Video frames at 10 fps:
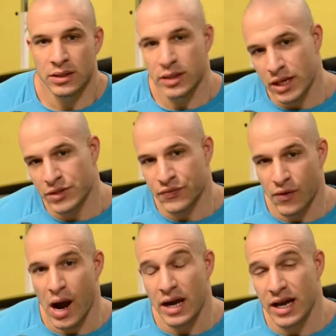today is
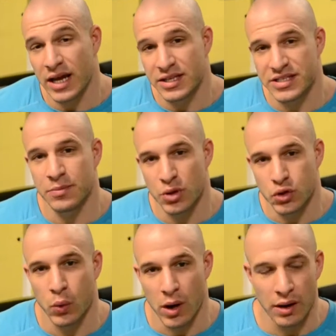Friday, December
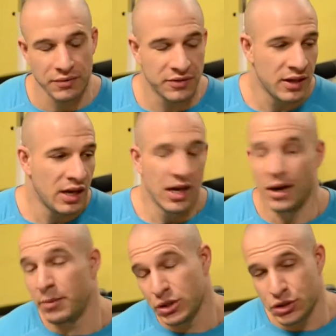12th.
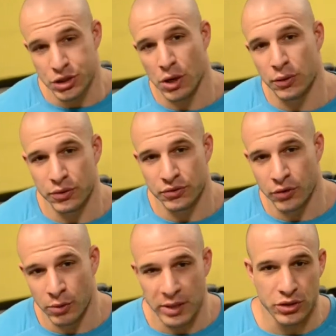I'm gonna do shoulders.
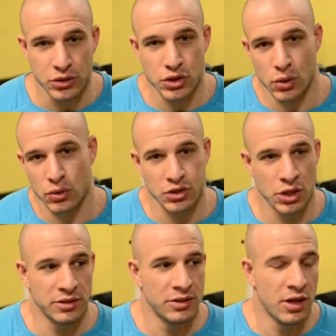Normally I do shoulders
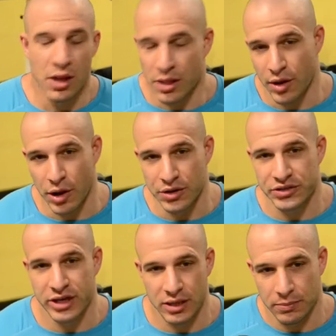on
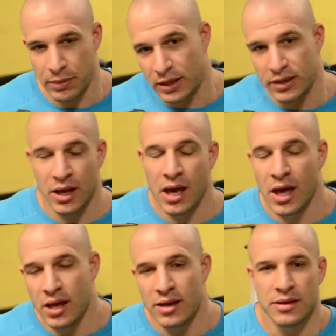Thursday, but
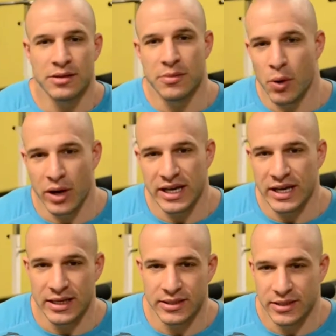the more I
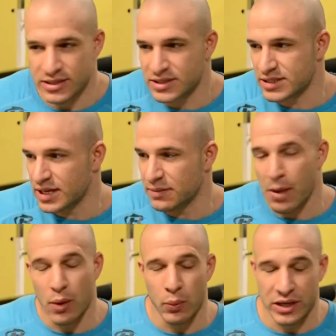get into this, it's like
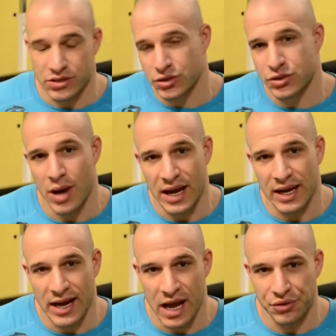my weeks are
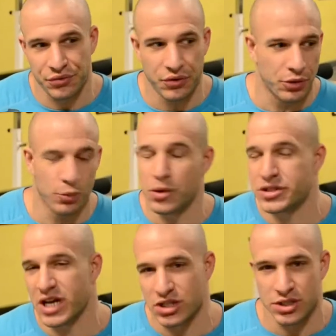dragging out, so the
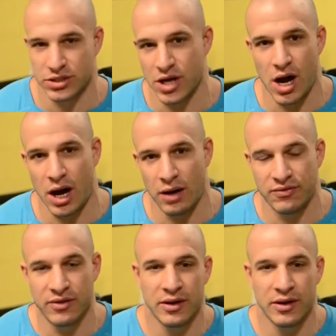rotation's off.